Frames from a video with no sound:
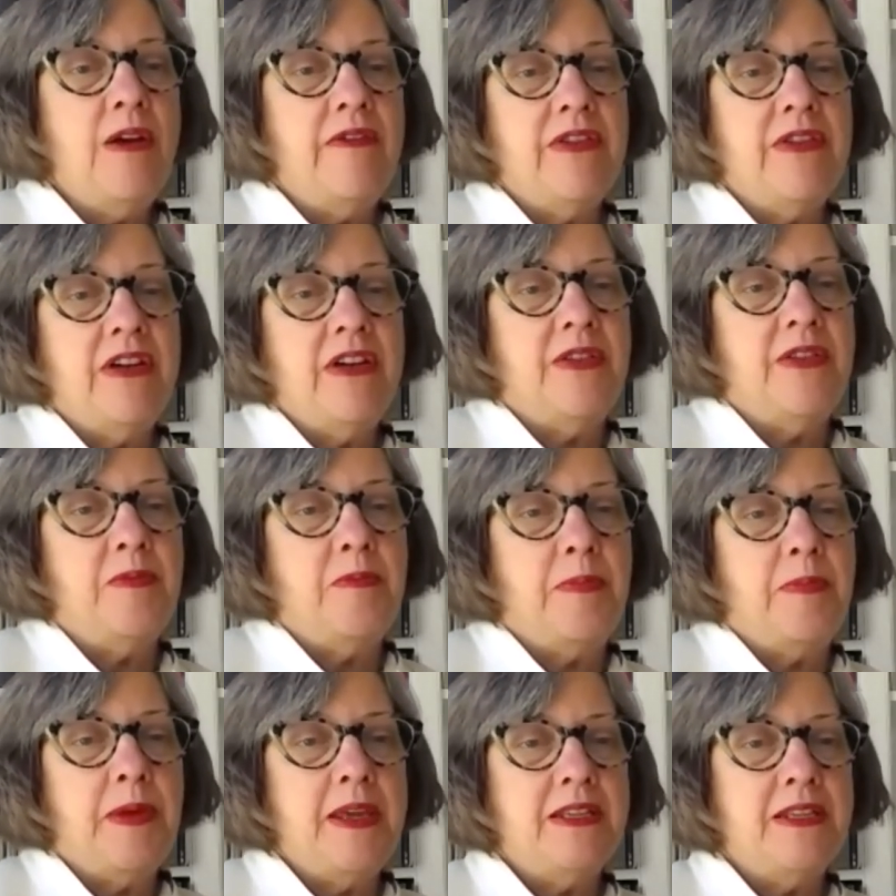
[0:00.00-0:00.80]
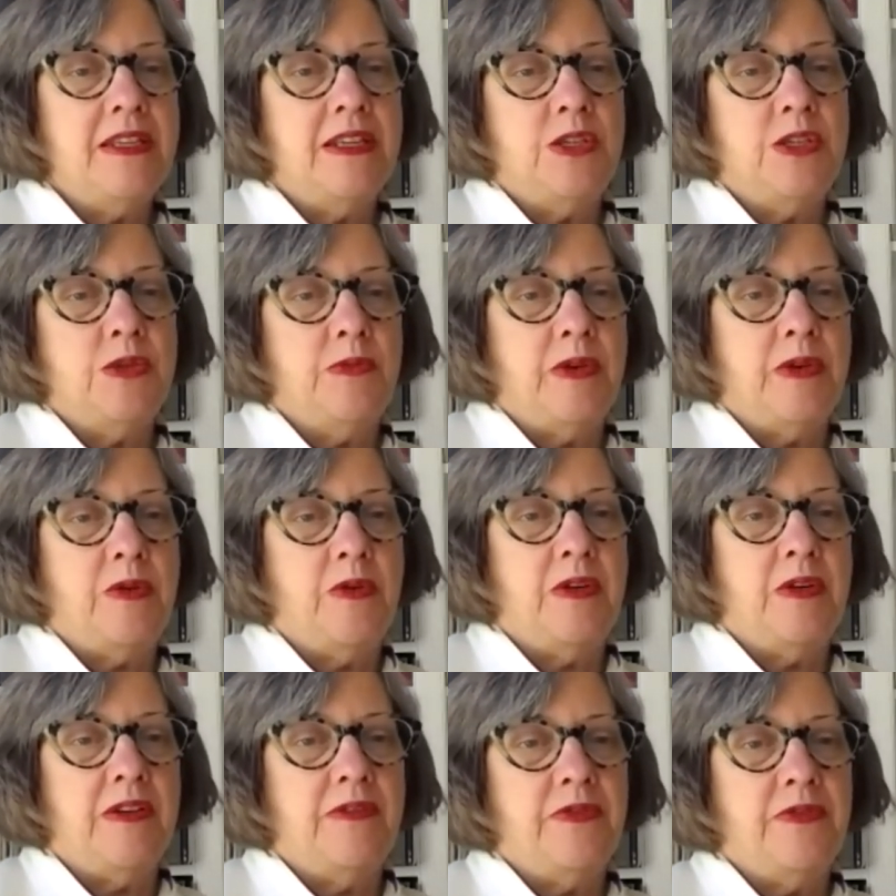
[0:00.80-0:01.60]
I think you have another
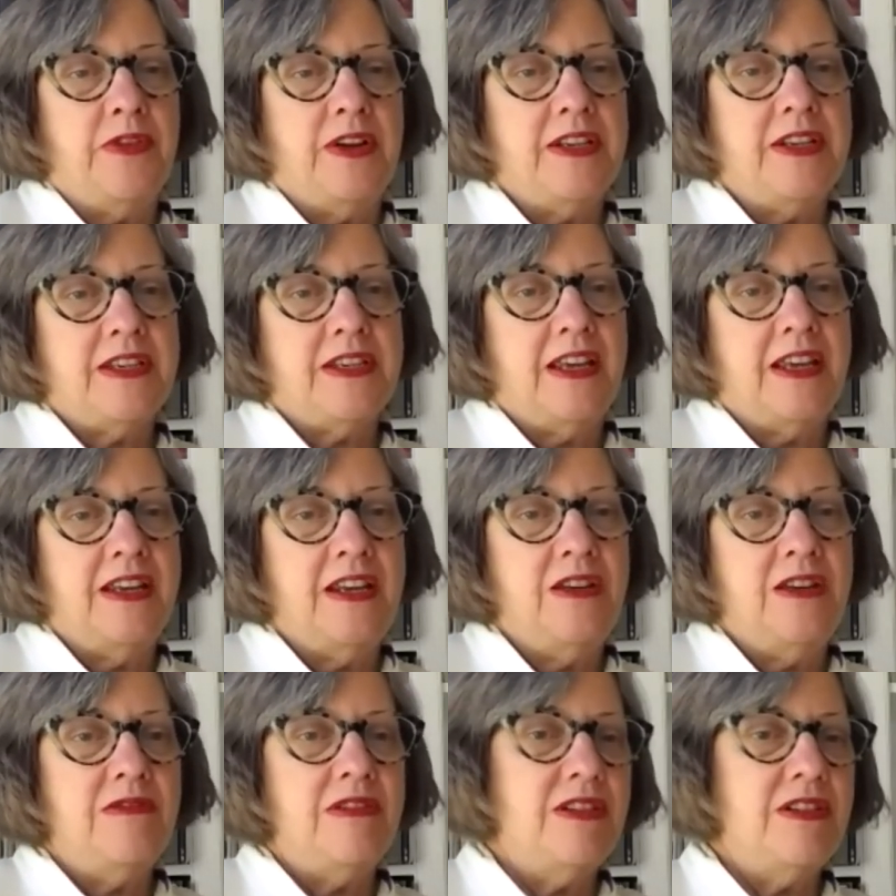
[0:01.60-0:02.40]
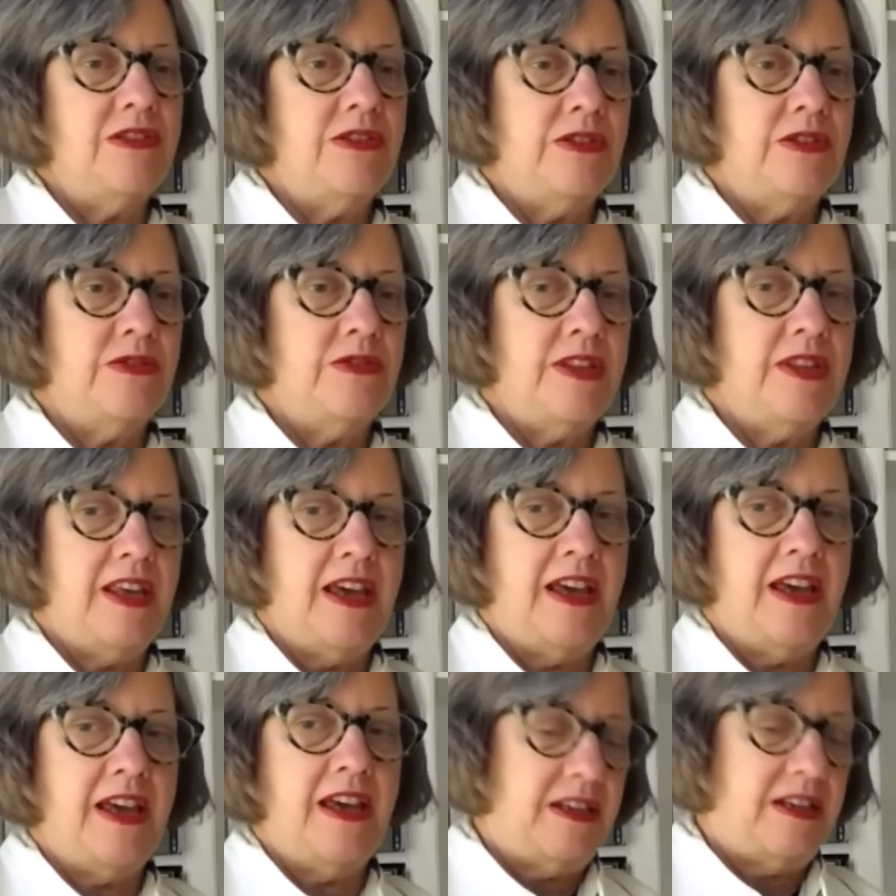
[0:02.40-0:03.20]
piece that you recorded for us. Can you
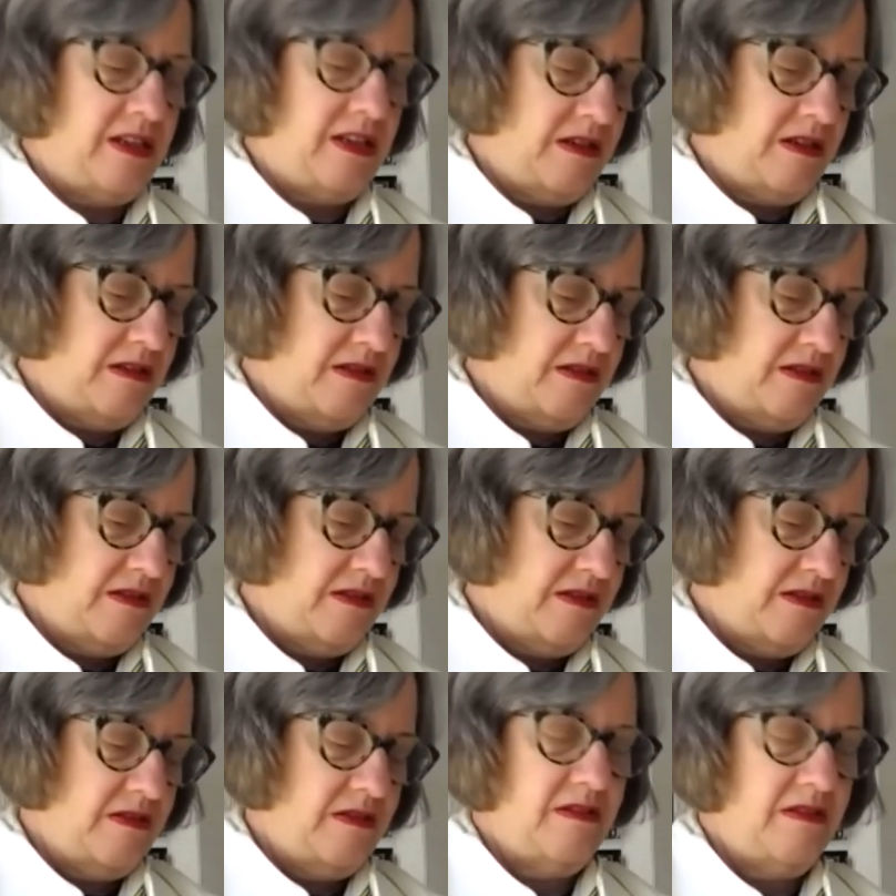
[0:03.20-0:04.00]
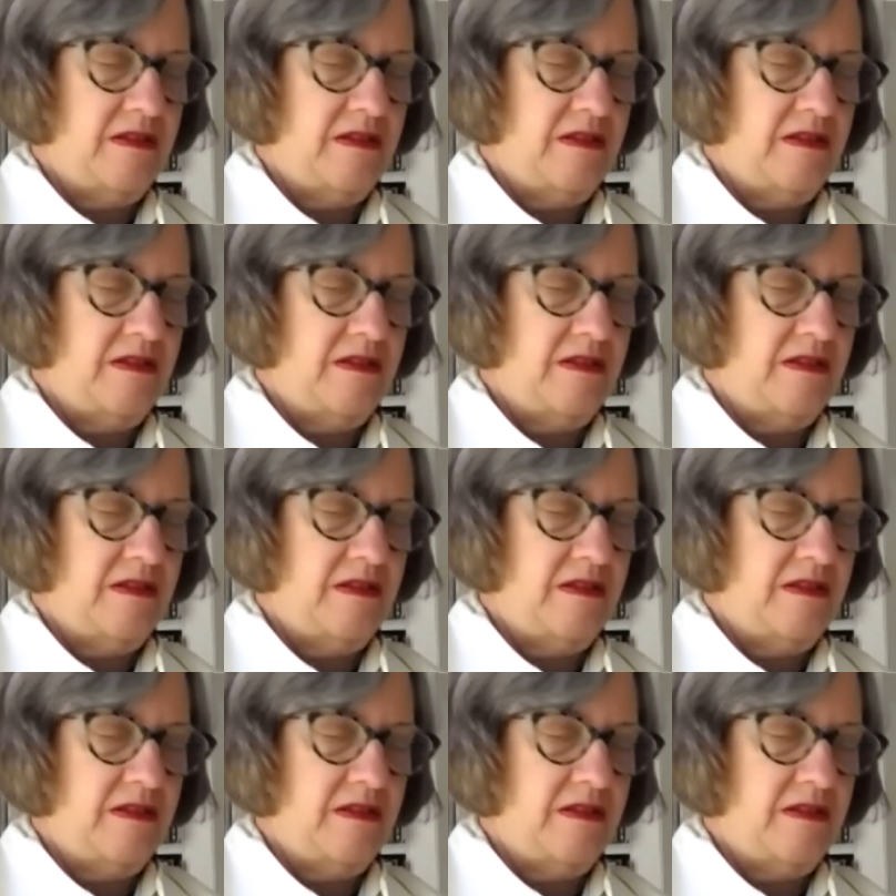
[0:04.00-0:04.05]
introduce that?